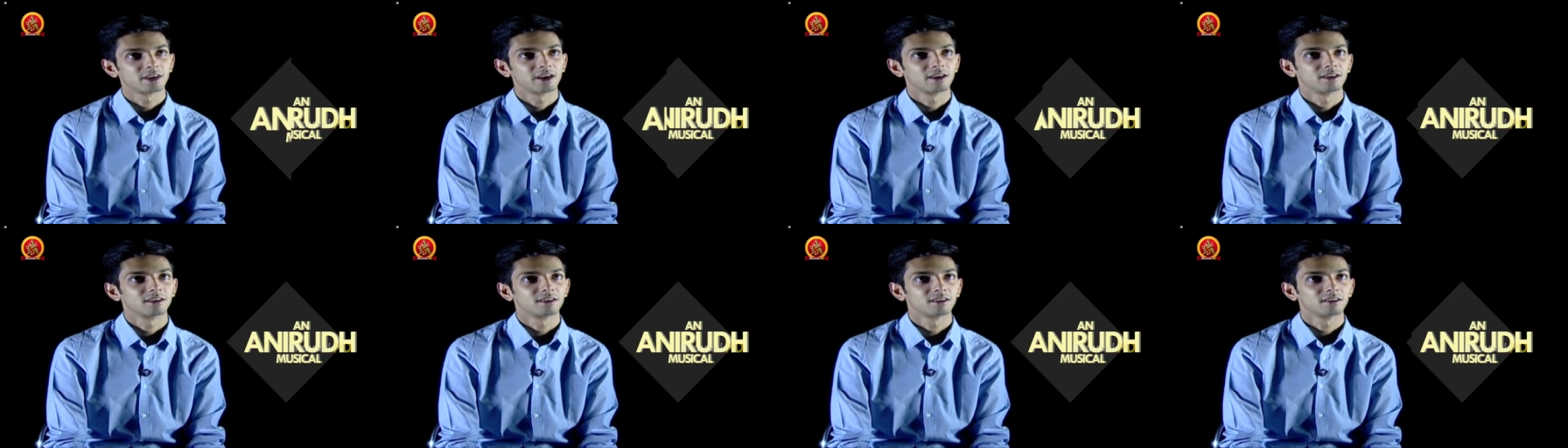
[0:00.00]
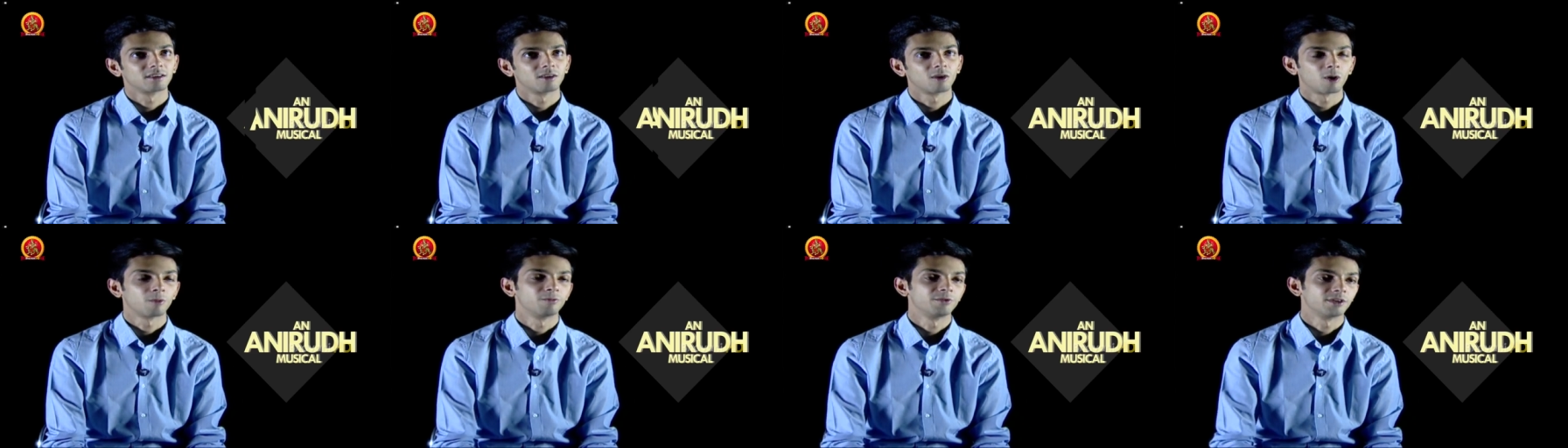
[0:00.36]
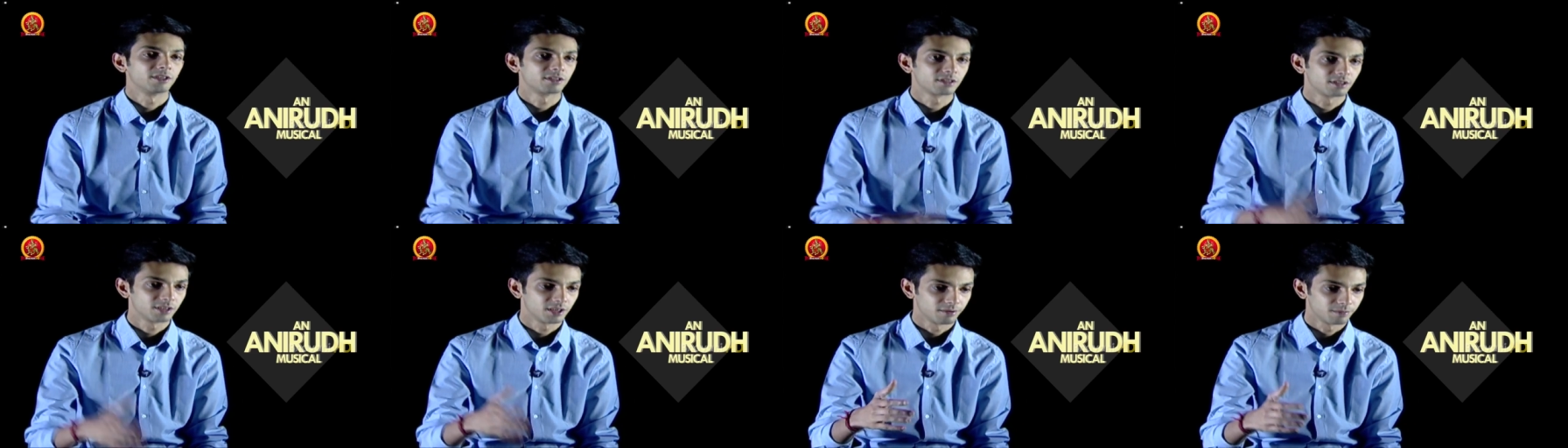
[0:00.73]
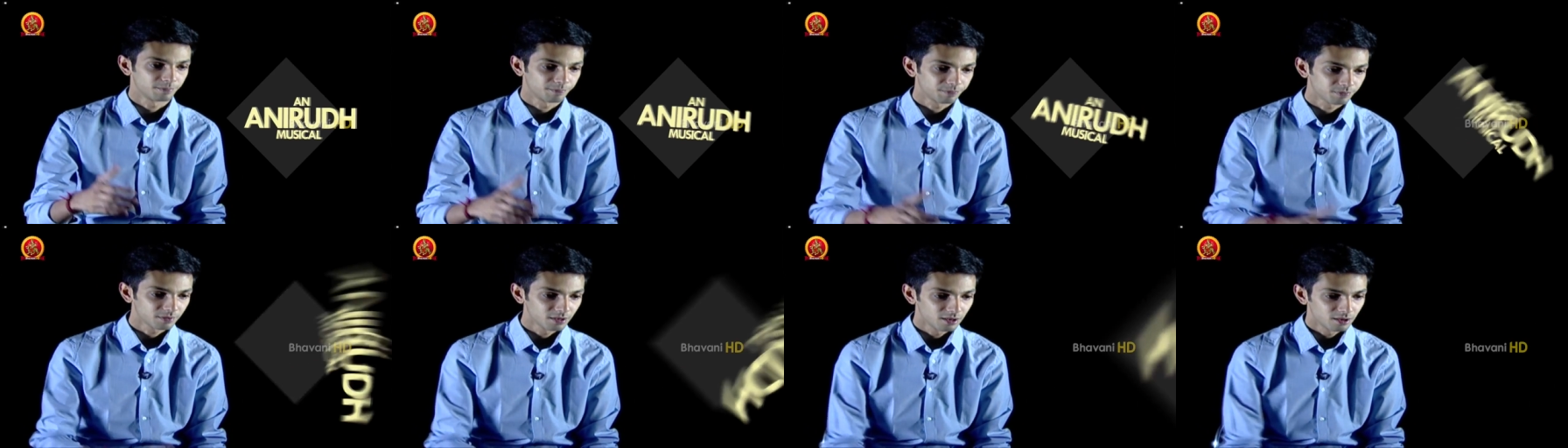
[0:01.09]
And obviously,
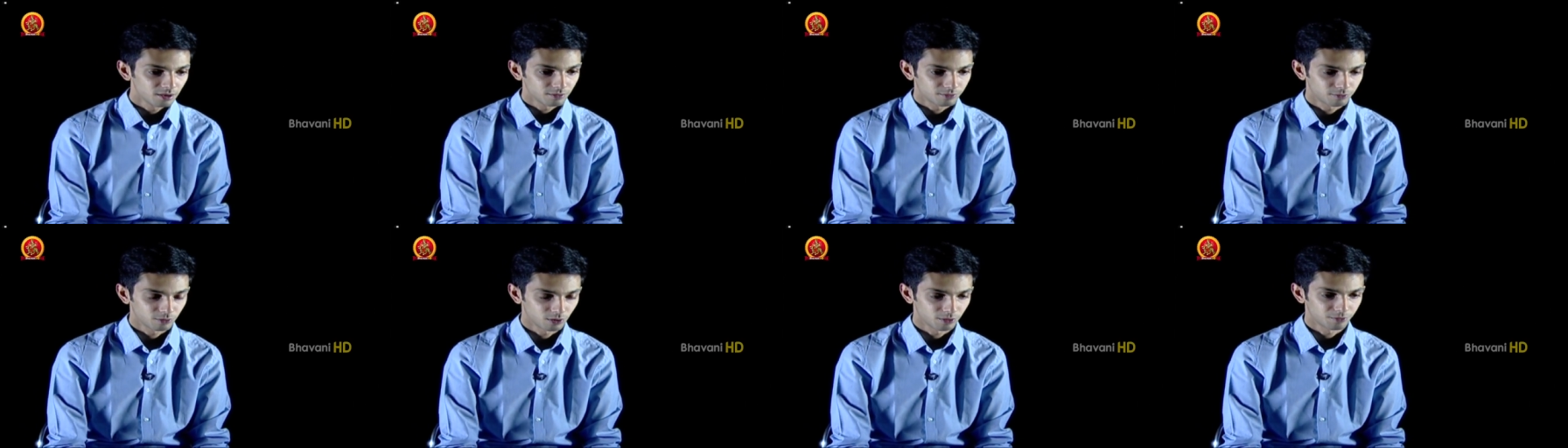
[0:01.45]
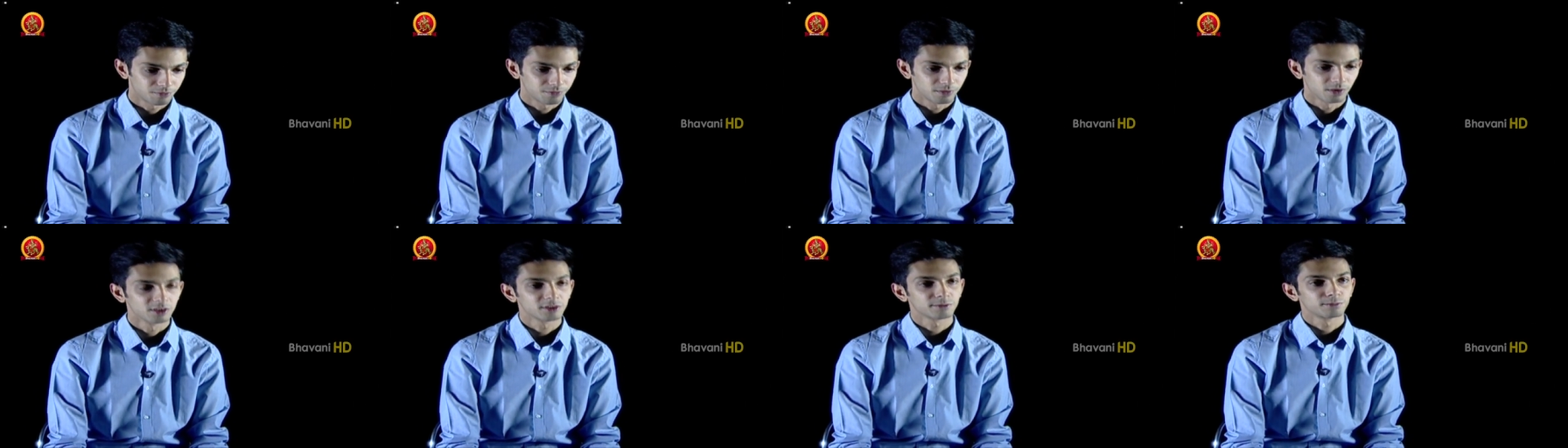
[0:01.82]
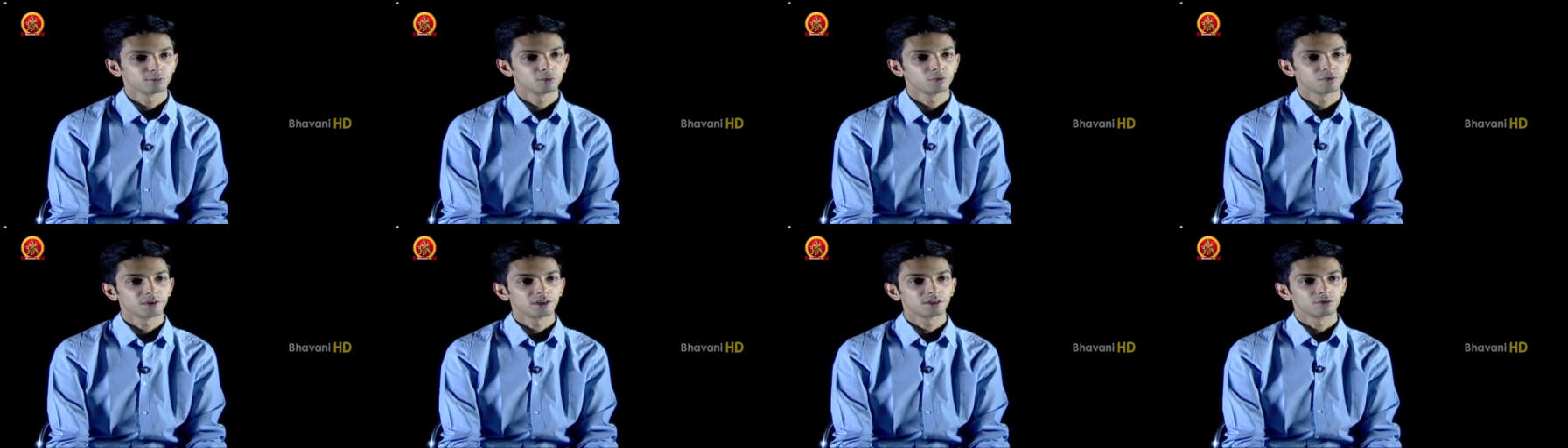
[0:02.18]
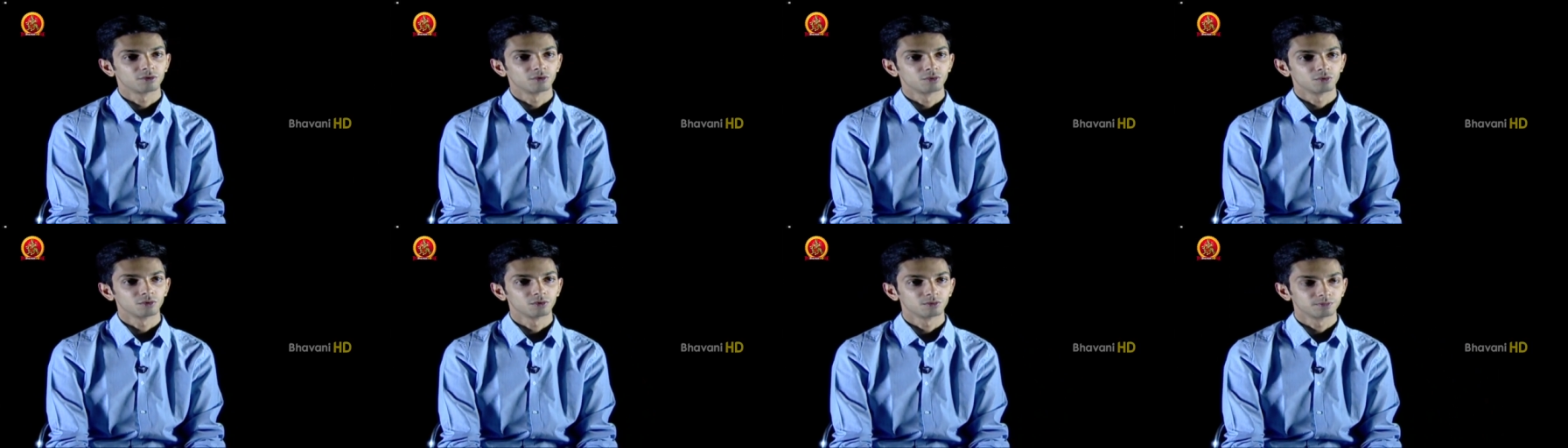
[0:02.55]
for a first movie to
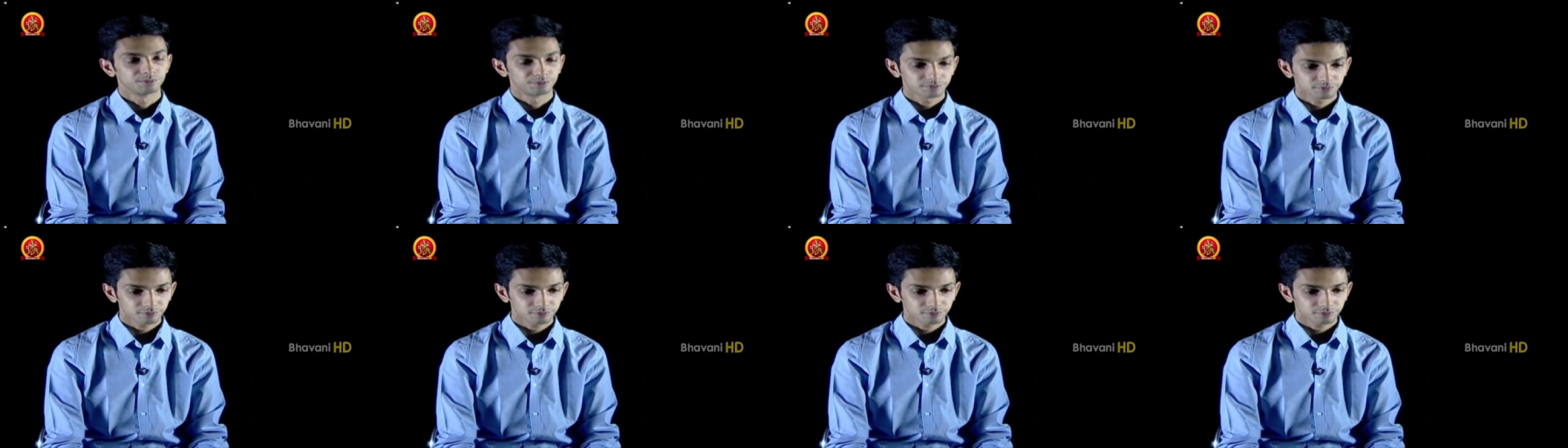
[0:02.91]
do